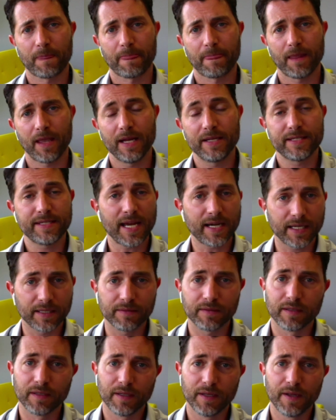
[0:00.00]
And
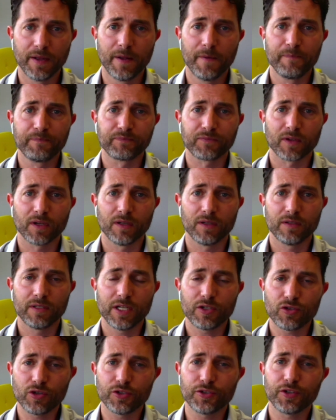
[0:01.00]
second,
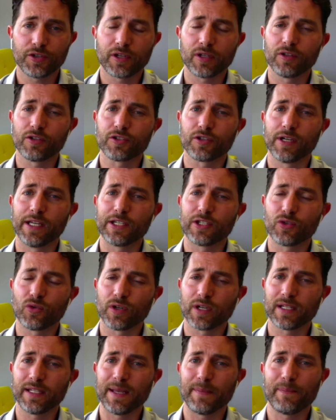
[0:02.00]
digital circulars are
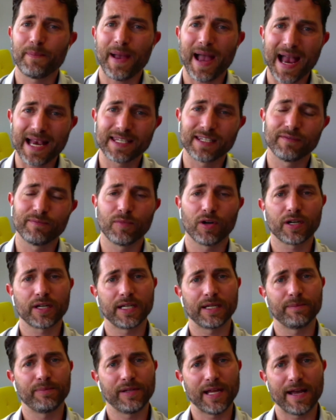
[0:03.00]
historically a passive
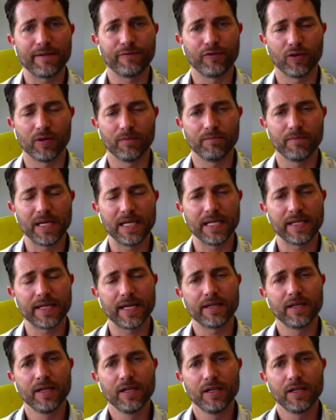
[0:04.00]
marketing platform, meaning
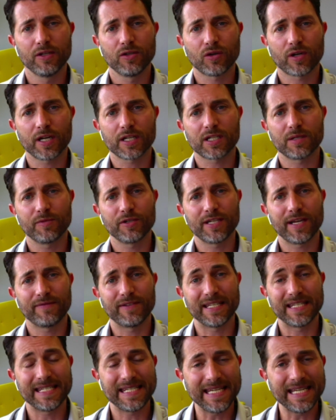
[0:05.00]
that your customers have
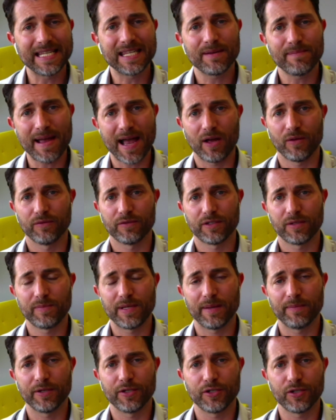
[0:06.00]
to seek them out to be
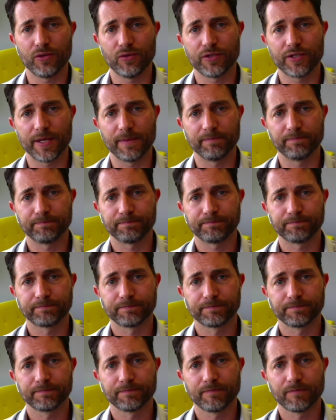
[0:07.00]
able to use them.
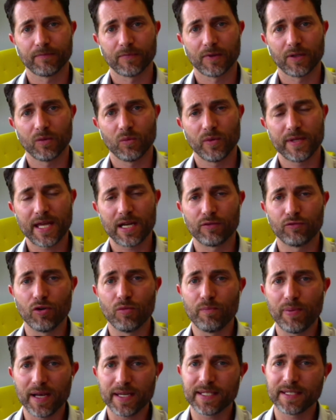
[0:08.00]
Without a
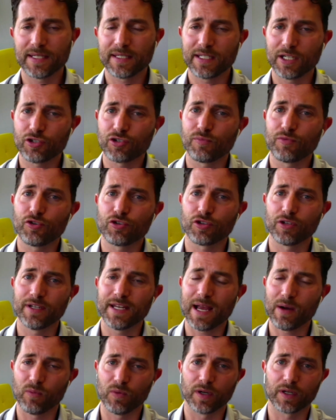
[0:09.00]
robust distribution
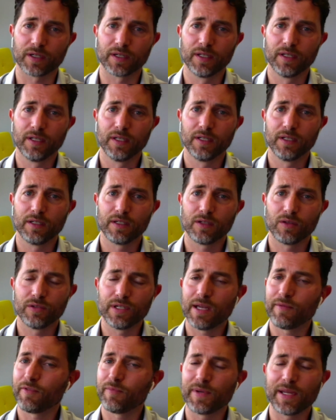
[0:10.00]
network, you'll
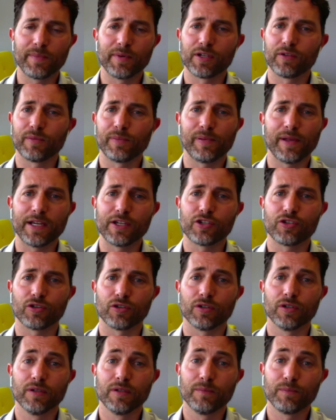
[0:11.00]
never be able to replace
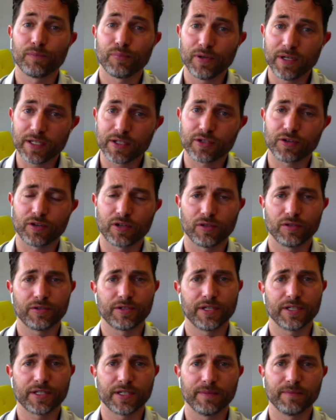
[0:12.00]
your print circular
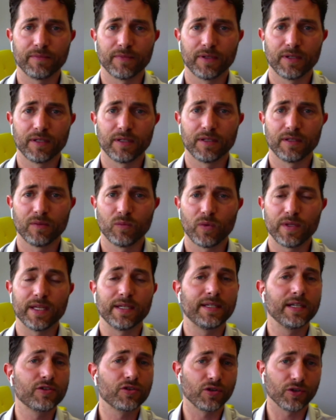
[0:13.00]
system with a
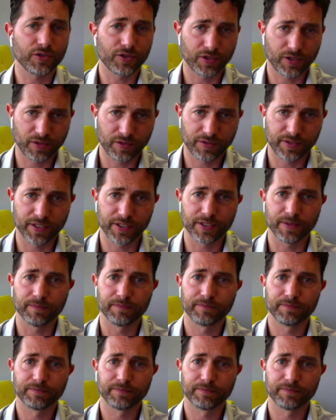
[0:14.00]
digital circular system.